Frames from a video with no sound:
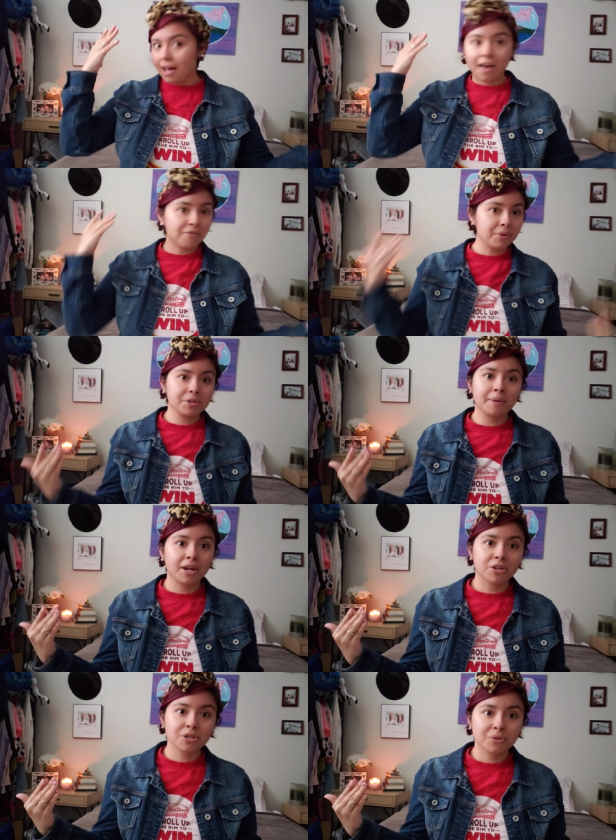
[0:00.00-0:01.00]
I haven't washed my
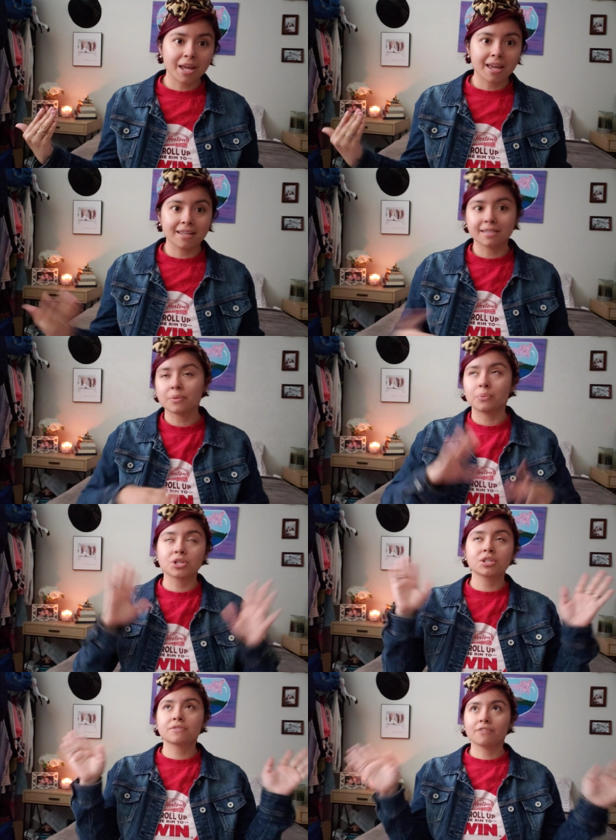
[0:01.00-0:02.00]
hair in two days,
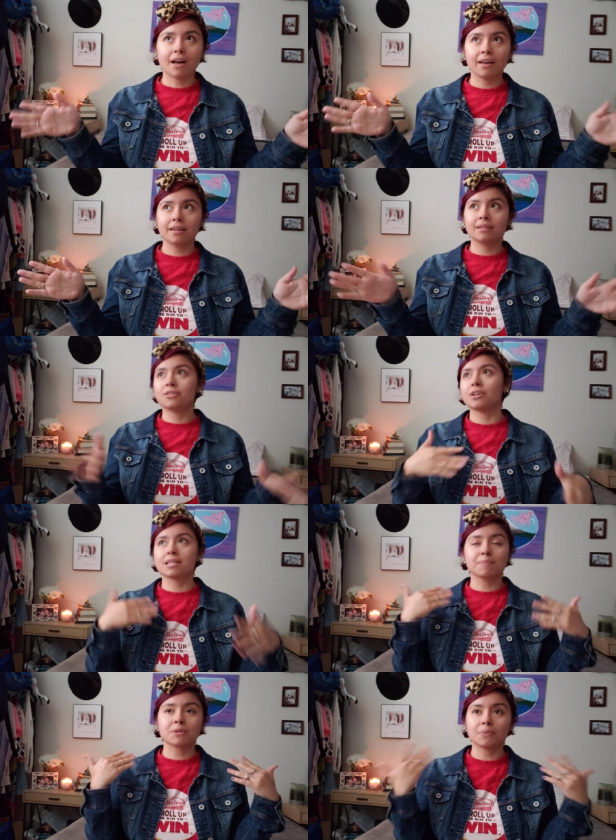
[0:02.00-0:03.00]
which is fine. You're
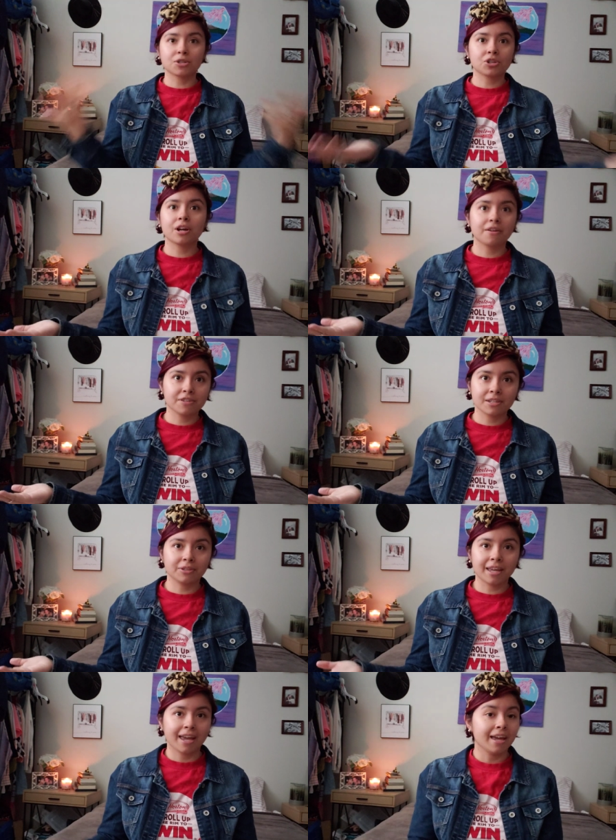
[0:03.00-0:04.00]
not supposed to wash your hair every
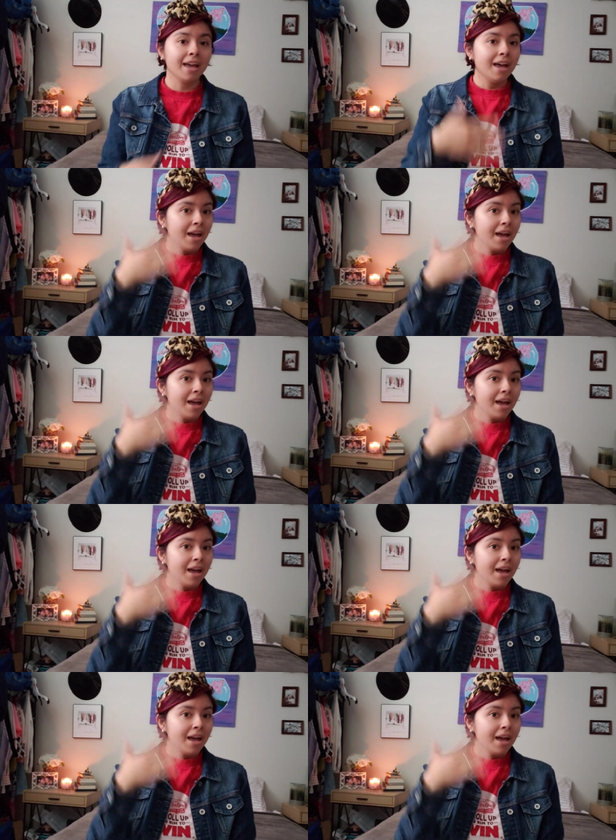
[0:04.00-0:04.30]
single day.